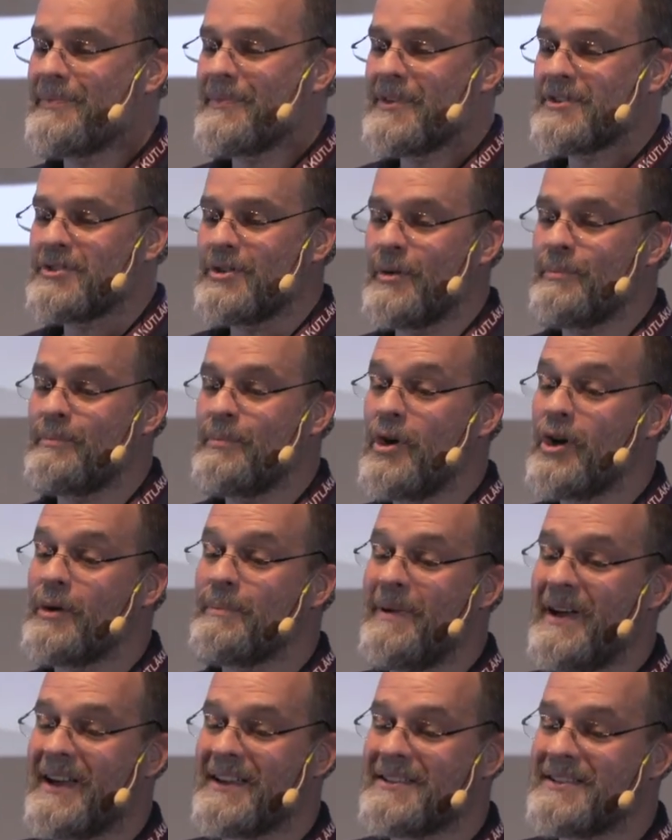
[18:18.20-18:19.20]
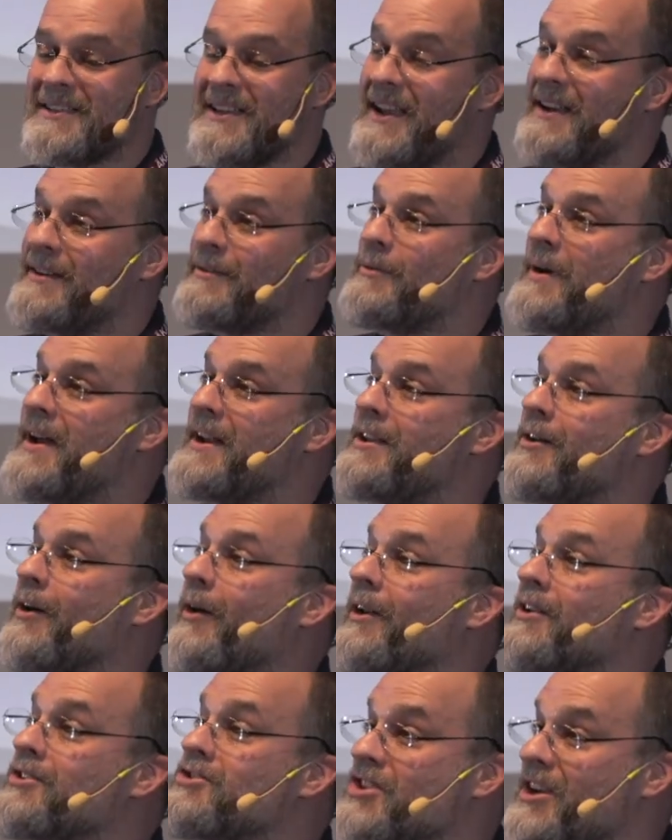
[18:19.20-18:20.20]
So Birkbeck said
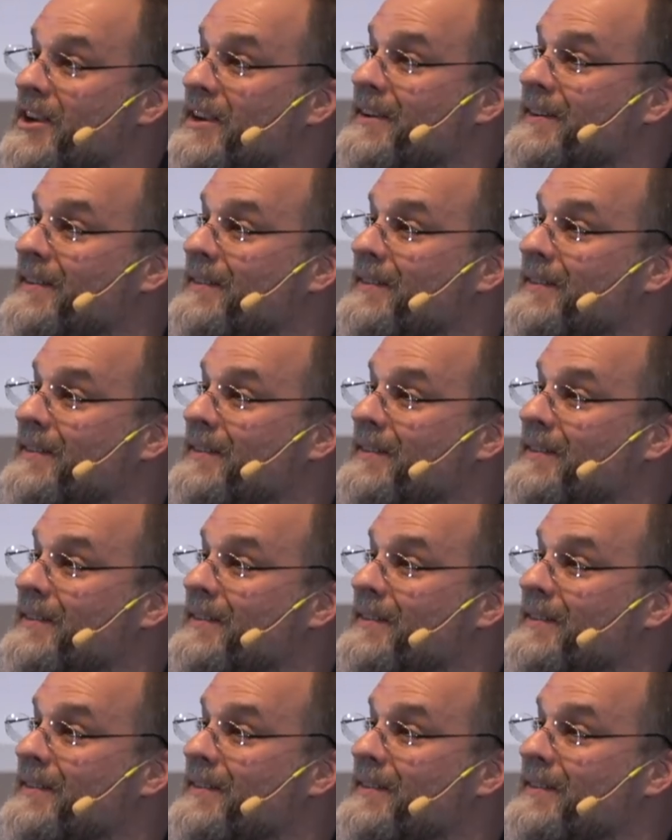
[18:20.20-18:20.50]
radiology.